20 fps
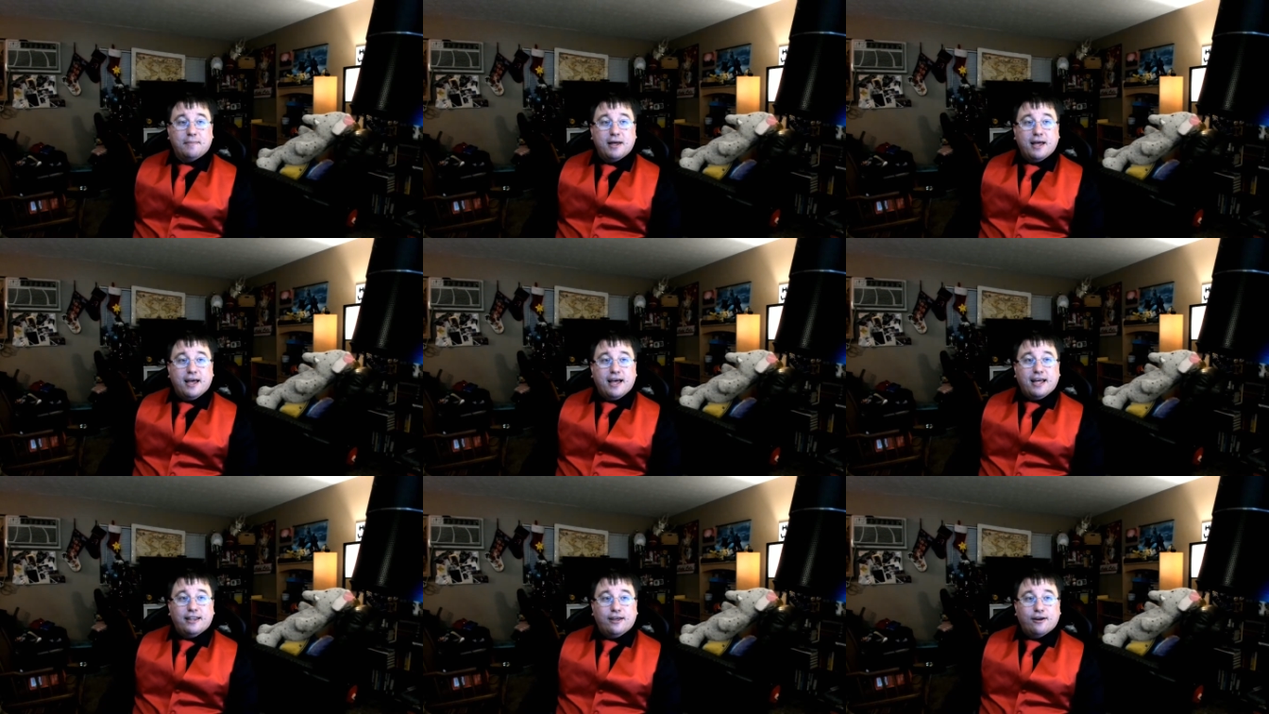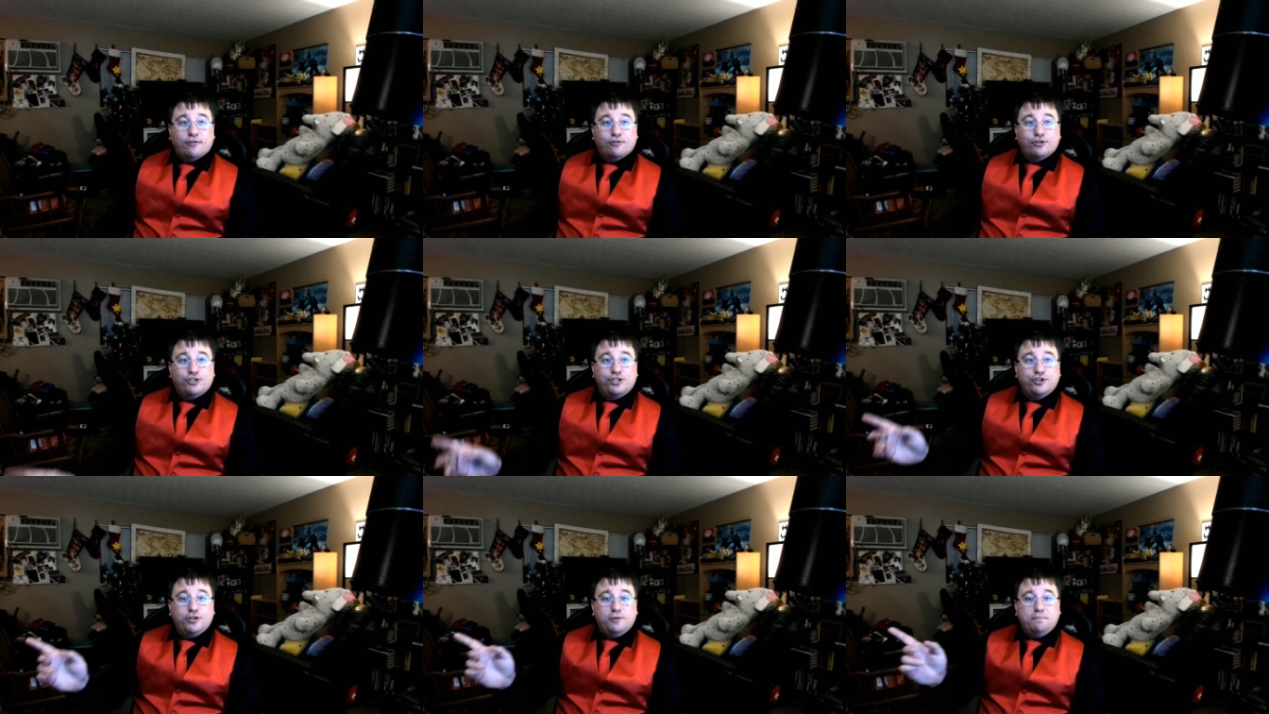There
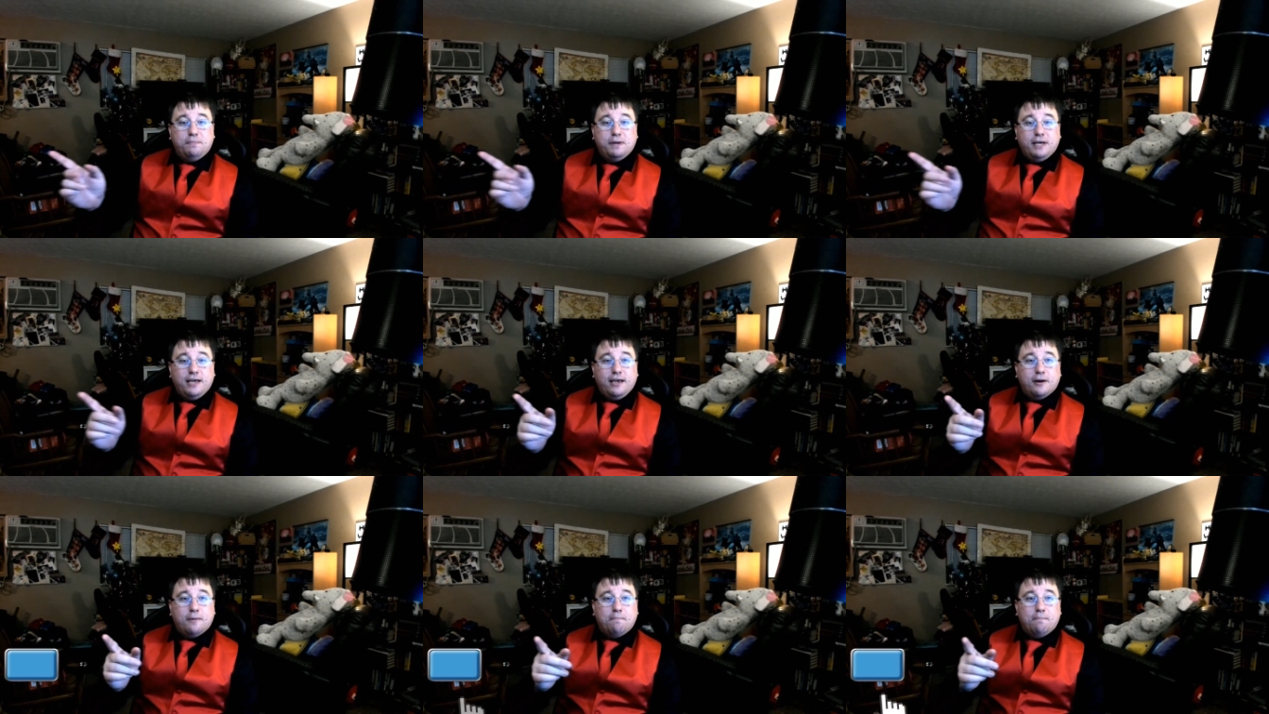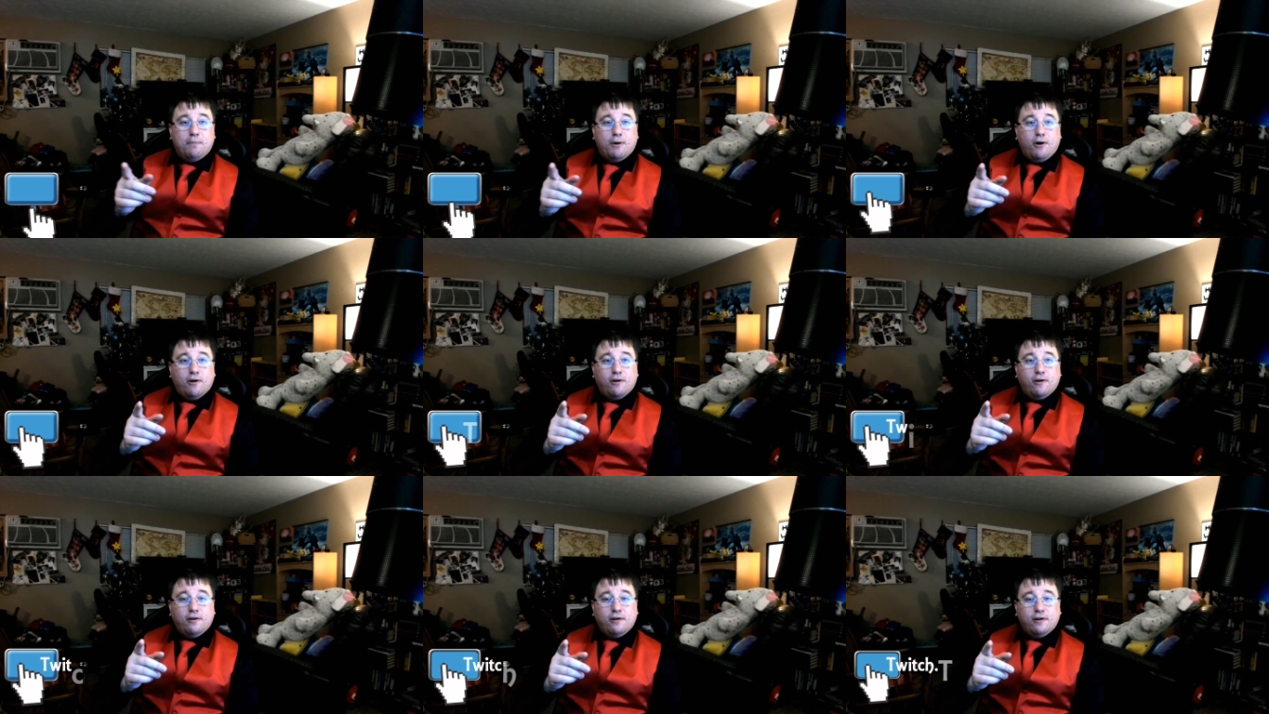should be a
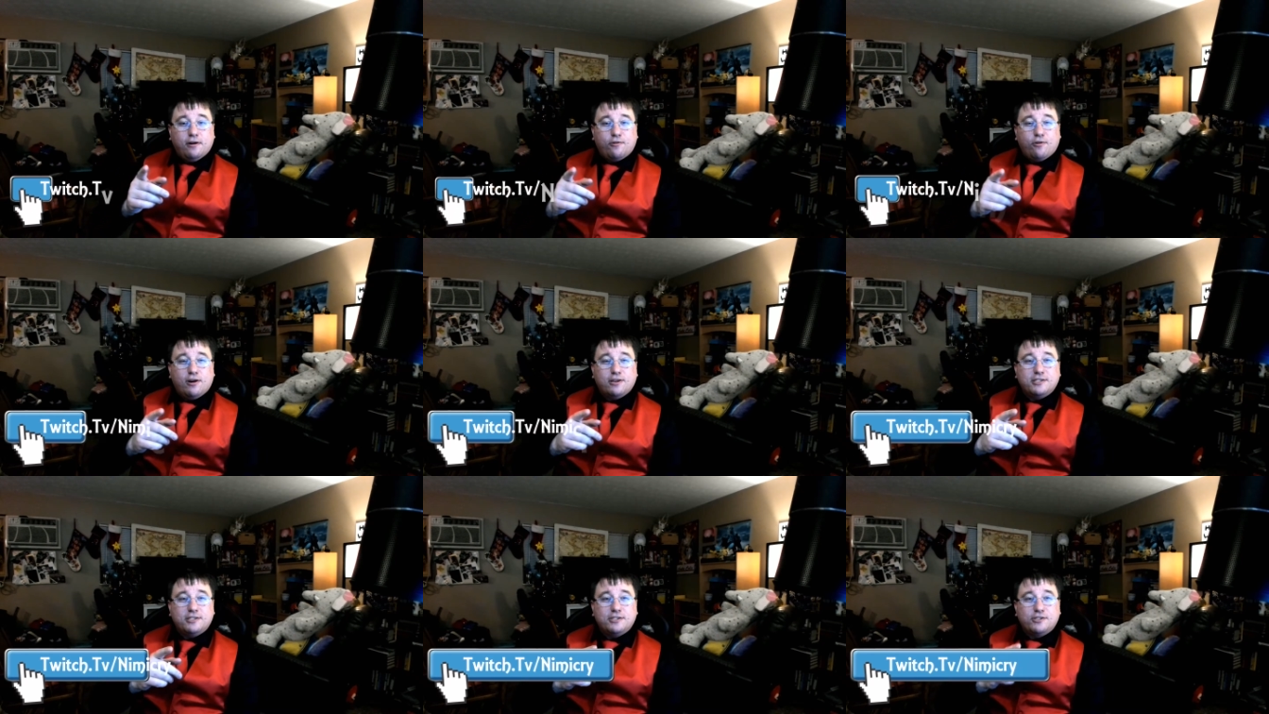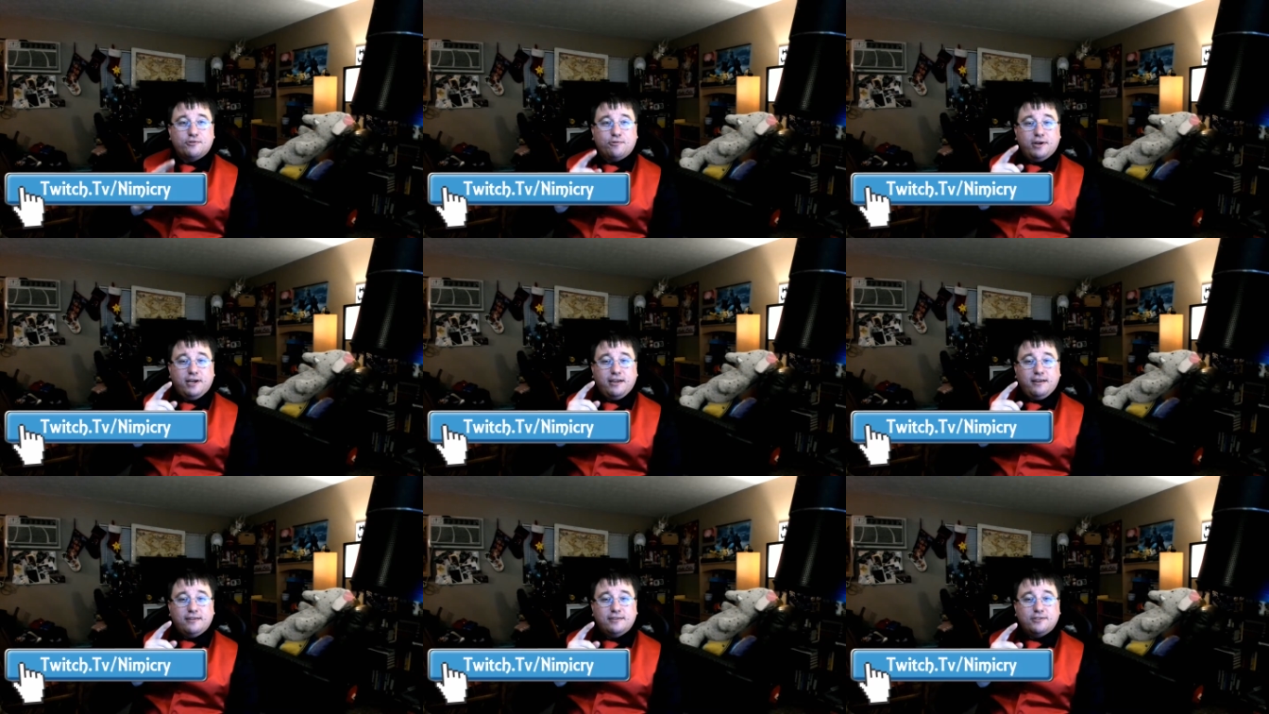bar across the screen,
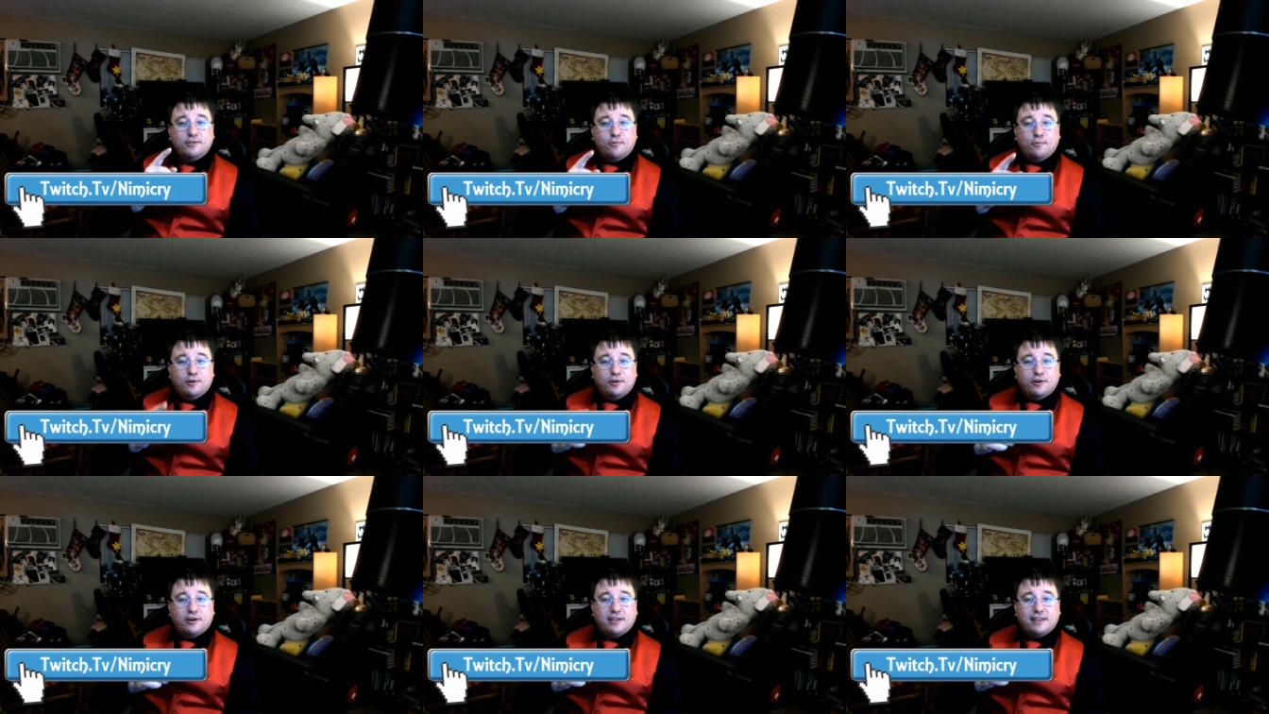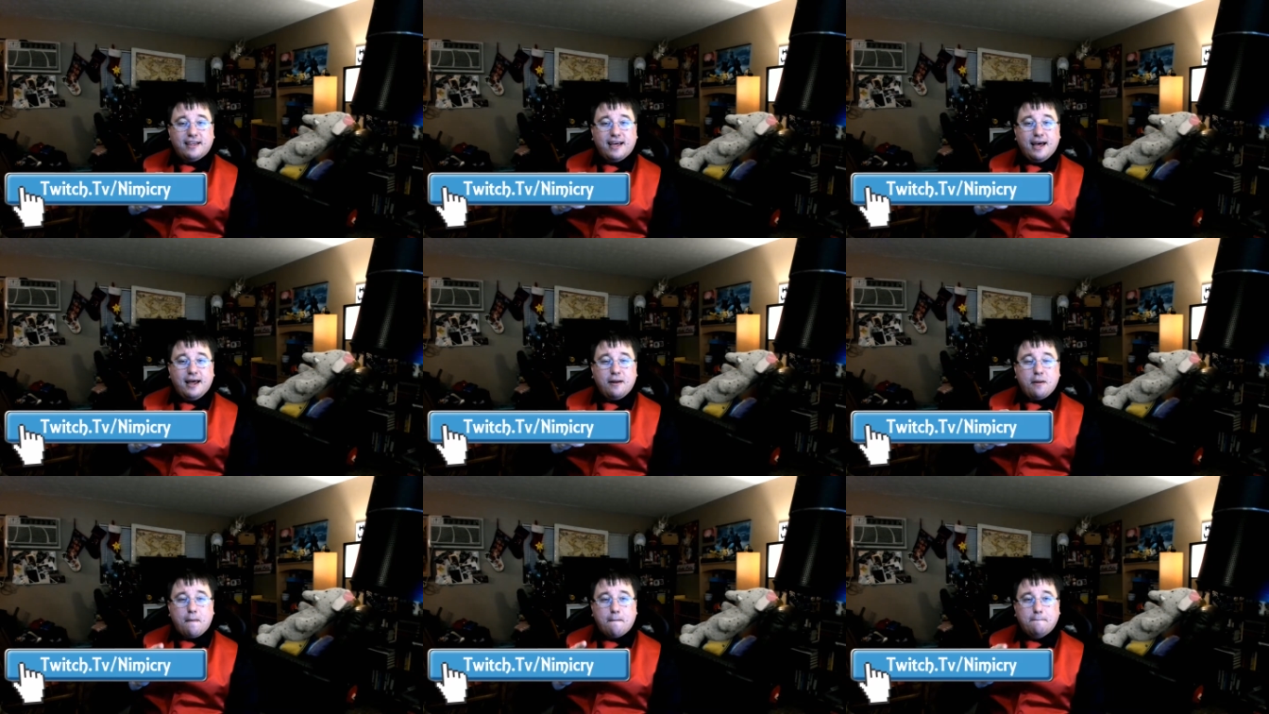so we'll look at that.
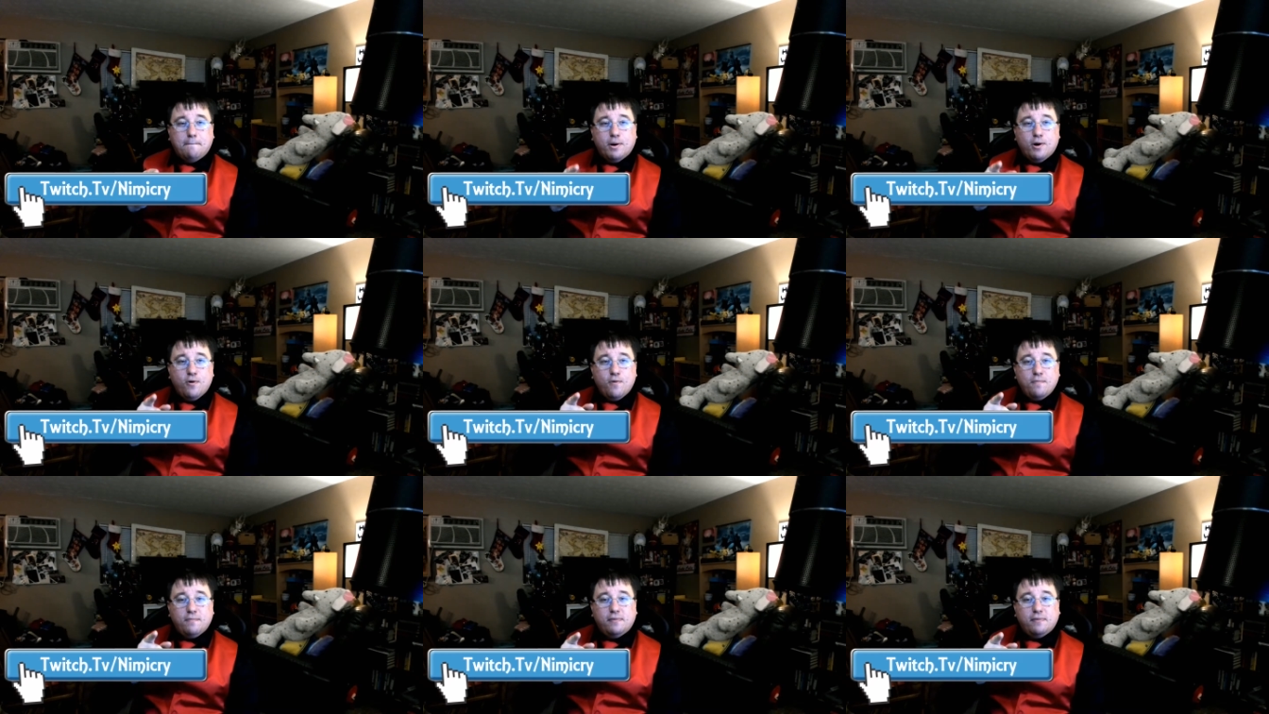Boom.